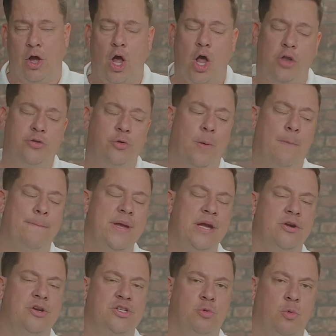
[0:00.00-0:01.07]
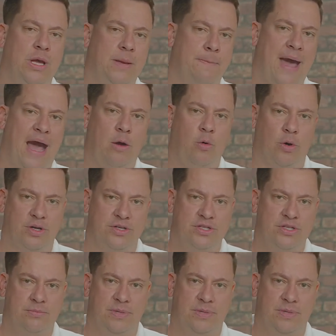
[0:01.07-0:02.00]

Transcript: I'll do a bigger swing backwards,